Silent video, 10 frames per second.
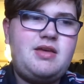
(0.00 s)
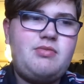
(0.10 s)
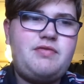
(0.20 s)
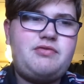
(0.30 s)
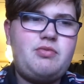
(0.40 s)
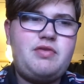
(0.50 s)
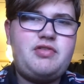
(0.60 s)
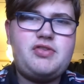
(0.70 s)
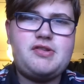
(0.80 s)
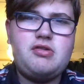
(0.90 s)
We've we've
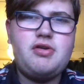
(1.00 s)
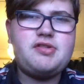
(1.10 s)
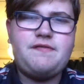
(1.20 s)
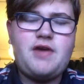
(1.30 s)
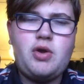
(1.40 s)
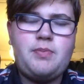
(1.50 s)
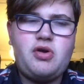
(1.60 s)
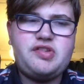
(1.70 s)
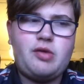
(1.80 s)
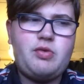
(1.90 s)
just looked a very
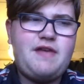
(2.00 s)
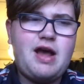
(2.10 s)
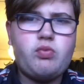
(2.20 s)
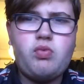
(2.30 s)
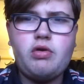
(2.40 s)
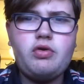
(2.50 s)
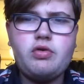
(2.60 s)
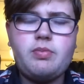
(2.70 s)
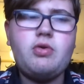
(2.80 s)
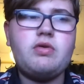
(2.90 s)
poor start. We've had one
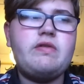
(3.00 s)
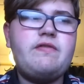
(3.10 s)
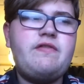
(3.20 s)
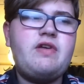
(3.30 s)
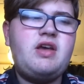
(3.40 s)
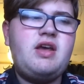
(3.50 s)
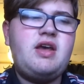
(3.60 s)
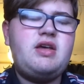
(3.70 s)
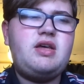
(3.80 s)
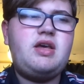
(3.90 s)
good month
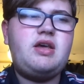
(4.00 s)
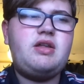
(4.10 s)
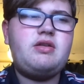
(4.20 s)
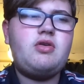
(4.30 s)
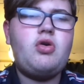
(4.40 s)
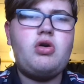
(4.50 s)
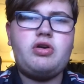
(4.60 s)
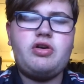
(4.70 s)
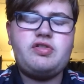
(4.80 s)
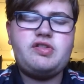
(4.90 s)
in
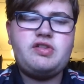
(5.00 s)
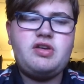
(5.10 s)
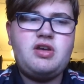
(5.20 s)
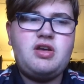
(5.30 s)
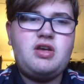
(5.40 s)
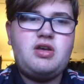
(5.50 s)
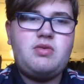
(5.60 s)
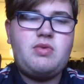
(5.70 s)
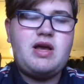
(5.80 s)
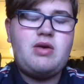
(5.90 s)
August
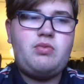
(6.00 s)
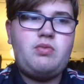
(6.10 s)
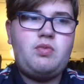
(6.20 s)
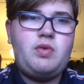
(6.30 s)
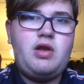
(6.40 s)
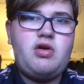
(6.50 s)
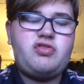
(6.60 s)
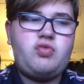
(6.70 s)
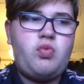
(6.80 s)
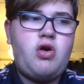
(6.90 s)
where we
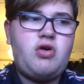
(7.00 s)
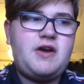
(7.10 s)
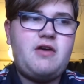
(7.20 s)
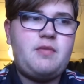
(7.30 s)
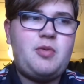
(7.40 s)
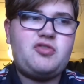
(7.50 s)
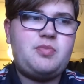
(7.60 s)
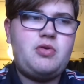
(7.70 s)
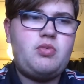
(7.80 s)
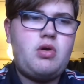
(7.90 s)
lost one out of a
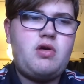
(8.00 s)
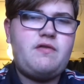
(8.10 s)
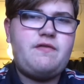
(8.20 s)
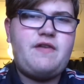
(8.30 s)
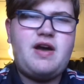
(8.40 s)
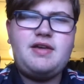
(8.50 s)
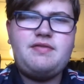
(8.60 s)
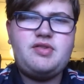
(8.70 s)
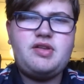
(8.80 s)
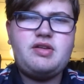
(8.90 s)
possible, what,
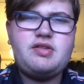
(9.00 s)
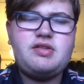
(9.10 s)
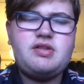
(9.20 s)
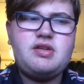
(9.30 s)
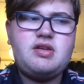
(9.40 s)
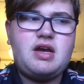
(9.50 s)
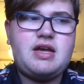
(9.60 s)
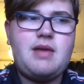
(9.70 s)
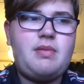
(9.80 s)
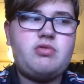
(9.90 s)
five, six? I
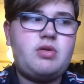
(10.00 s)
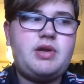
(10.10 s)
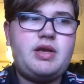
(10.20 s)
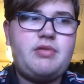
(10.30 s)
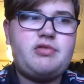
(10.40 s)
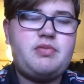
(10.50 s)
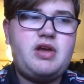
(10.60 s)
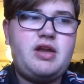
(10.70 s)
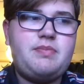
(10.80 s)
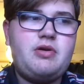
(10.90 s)
can't remember how many games we
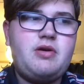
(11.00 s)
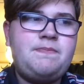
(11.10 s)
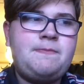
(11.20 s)
played, but